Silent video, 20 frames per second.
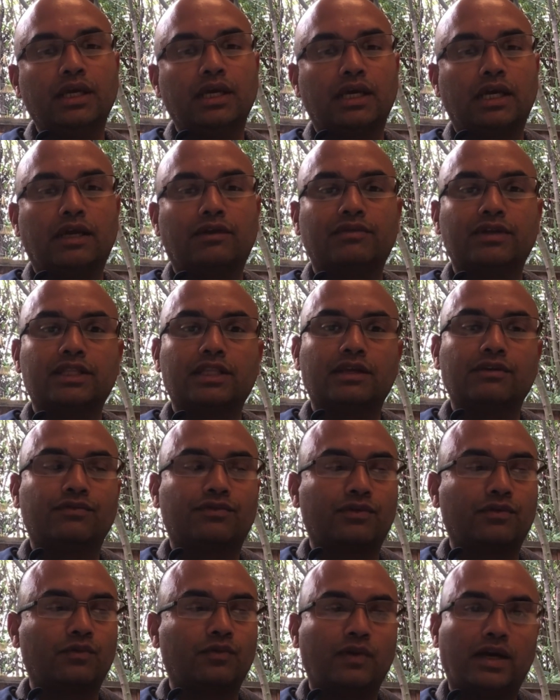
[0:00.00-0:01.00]
everything
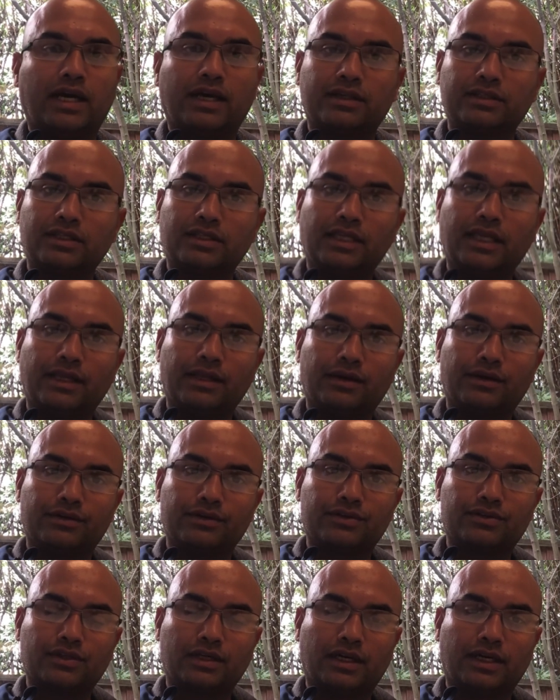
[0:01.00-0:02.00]
from where the data
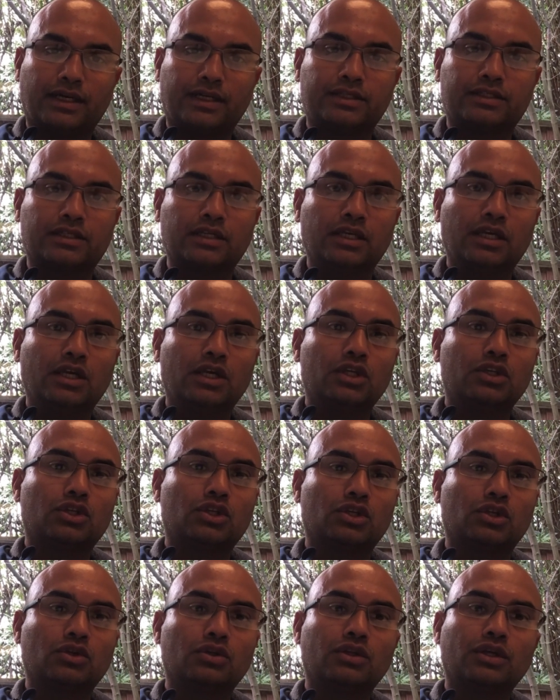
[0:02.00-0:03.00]
resides
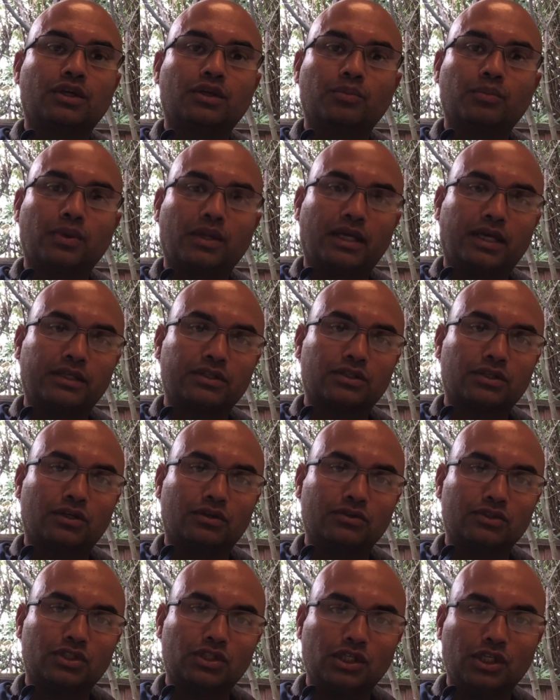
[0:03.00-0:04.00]
to the compliance
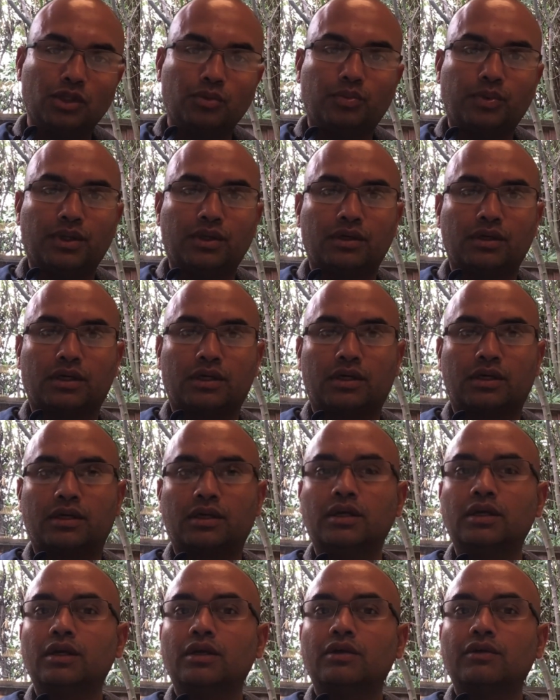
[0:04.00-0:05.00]
around
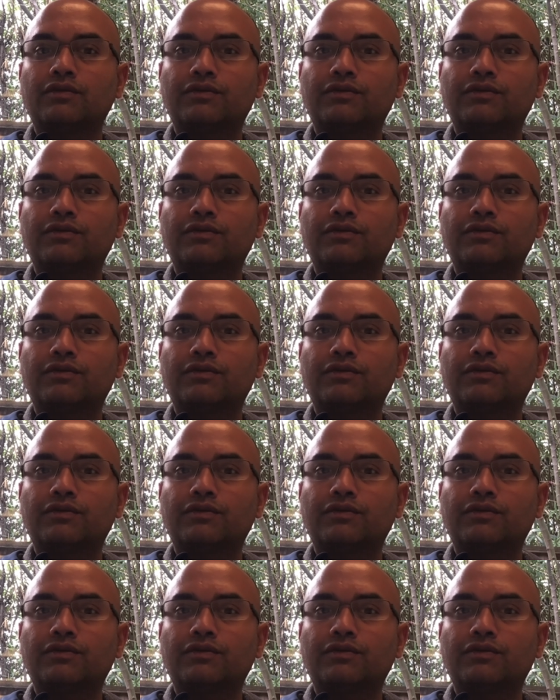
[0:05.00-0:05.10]
GDPR,